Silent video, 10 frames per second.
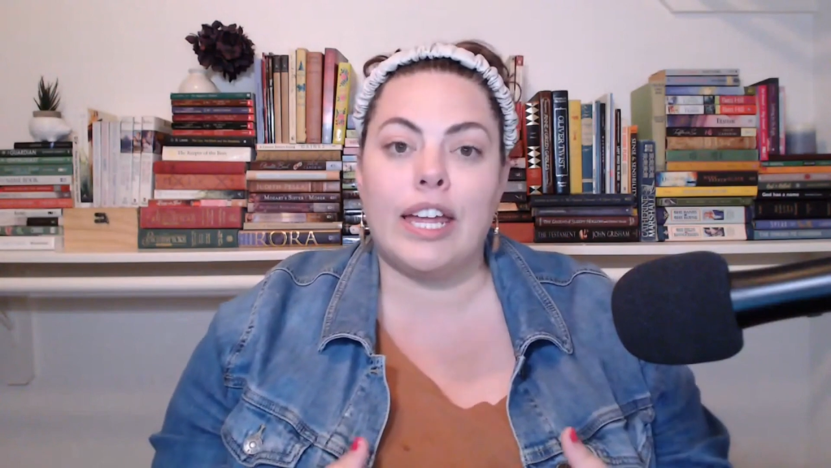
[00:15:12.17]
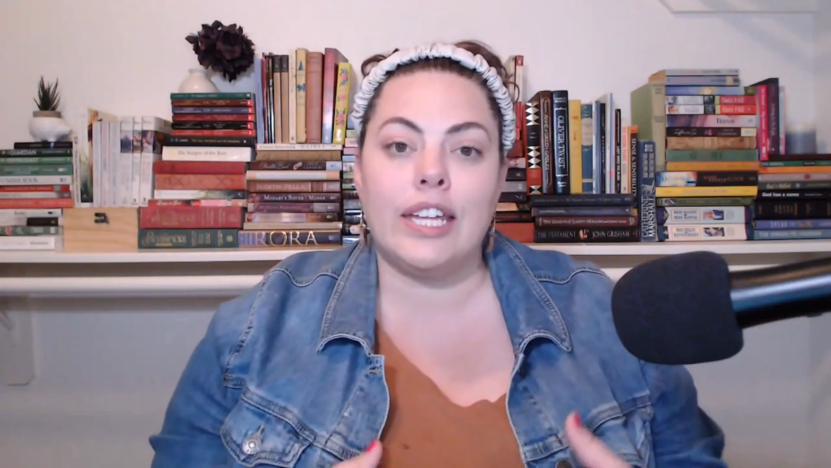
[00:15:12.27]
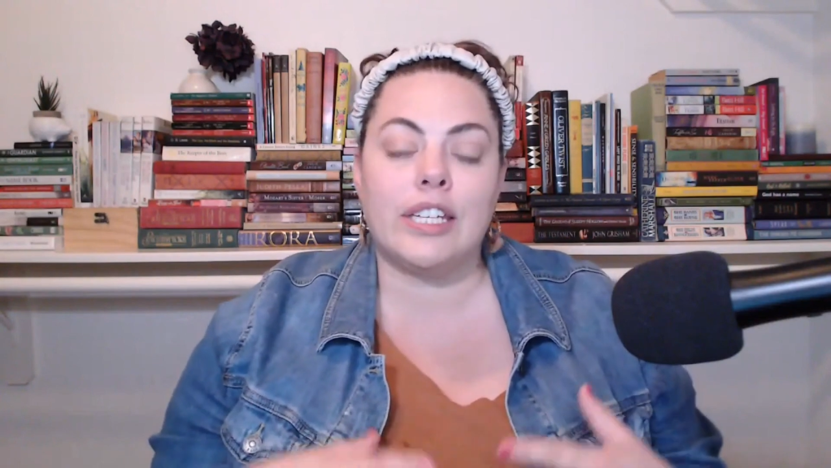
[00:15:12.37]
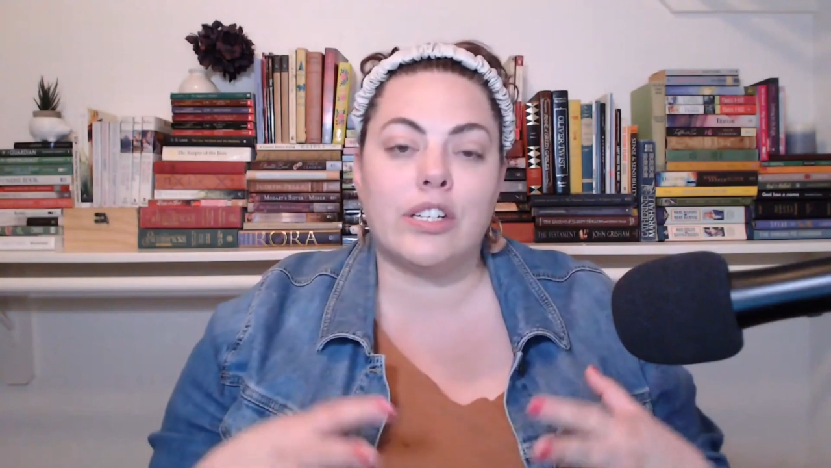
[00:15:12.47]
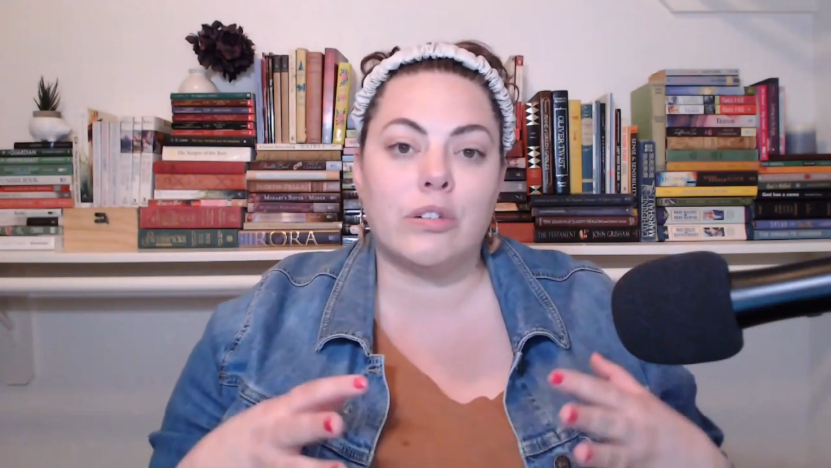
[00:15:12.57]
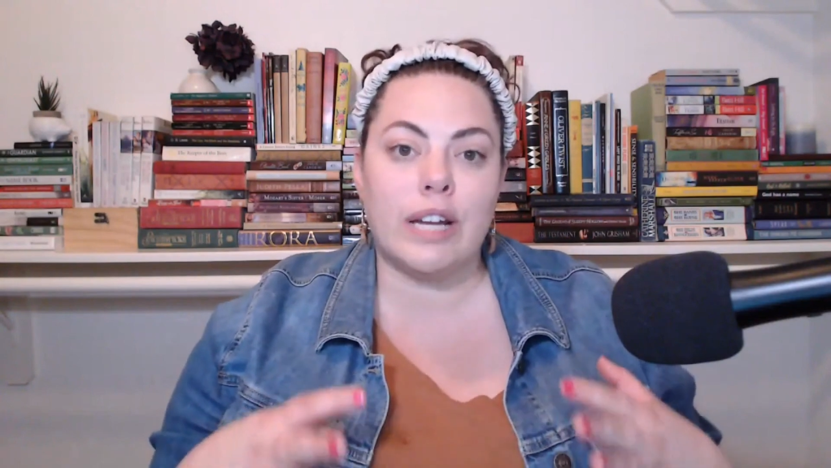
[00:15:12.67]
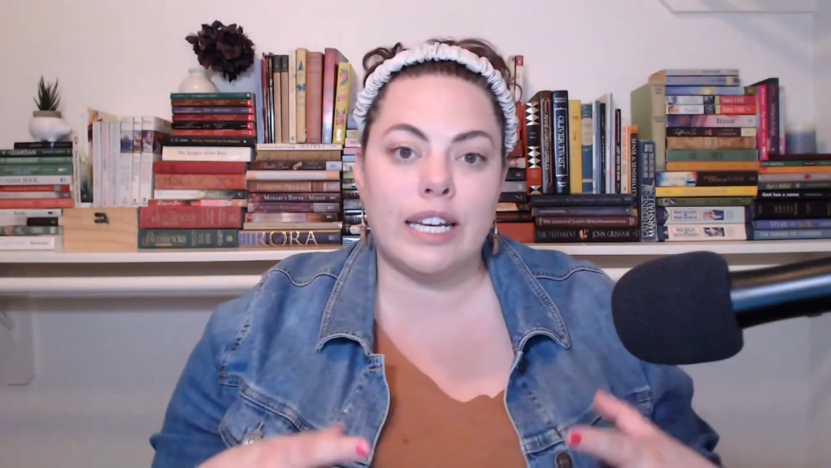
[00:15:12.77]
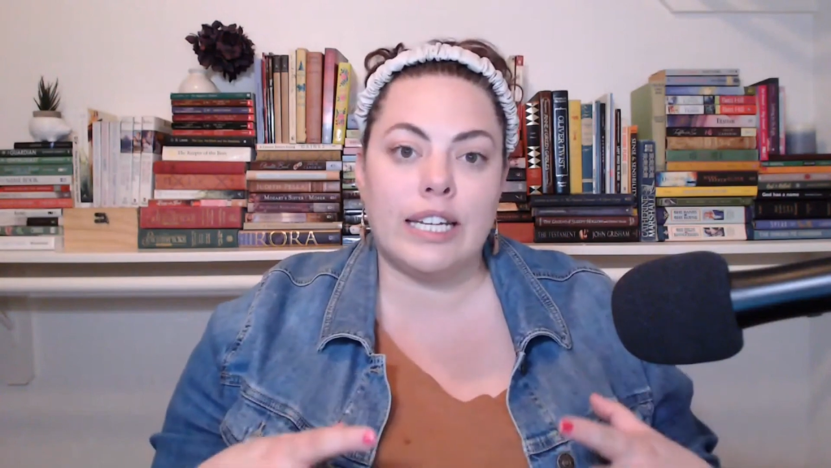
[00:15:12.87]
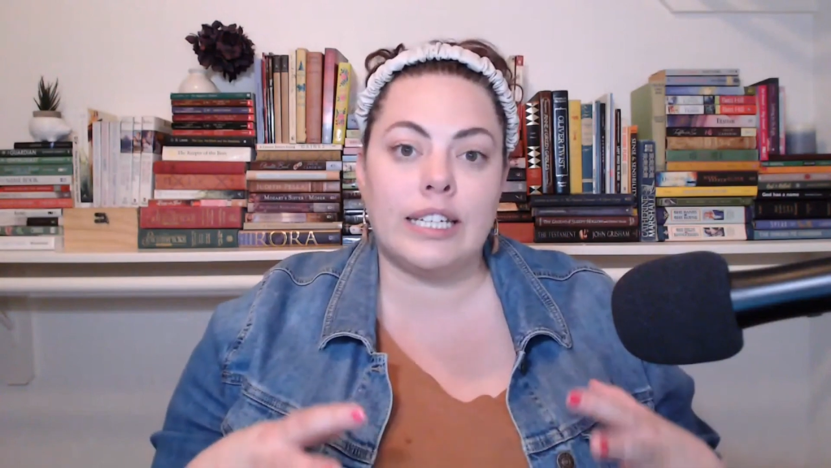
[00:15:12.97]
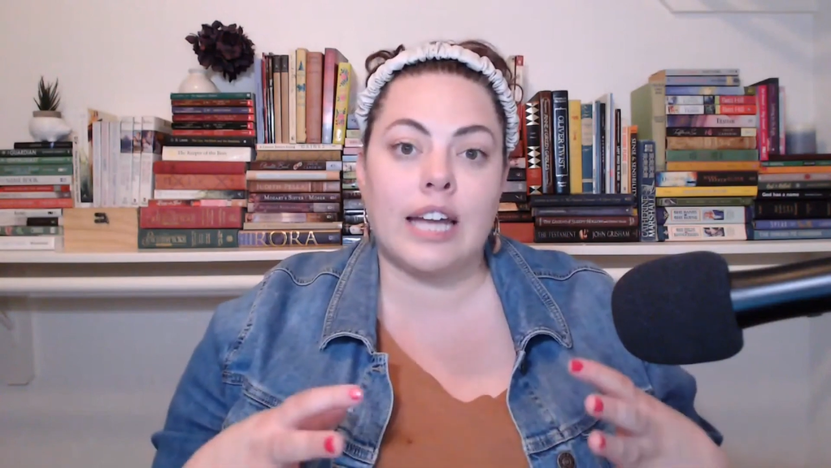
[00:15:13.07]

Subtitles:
is creating